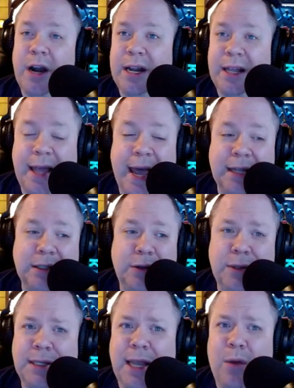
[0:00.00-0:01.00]
or any of that.
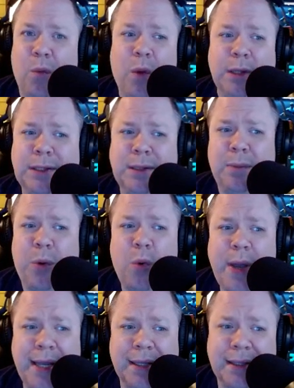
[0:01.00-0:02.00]
So it's Thank like, God. what's the
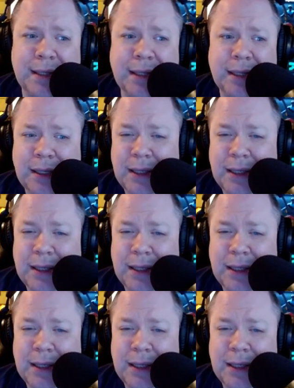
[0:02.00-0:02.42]
point?